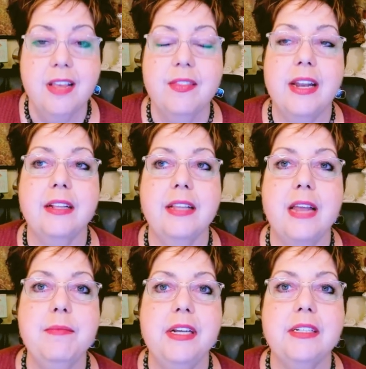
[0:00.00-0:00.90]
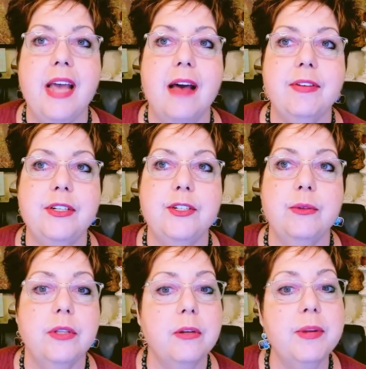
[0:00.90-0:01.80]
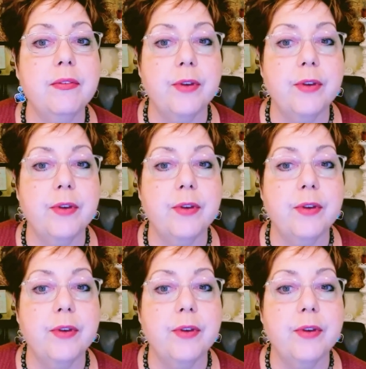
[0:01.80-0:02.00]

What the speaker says: that it led me to having to do a little bit of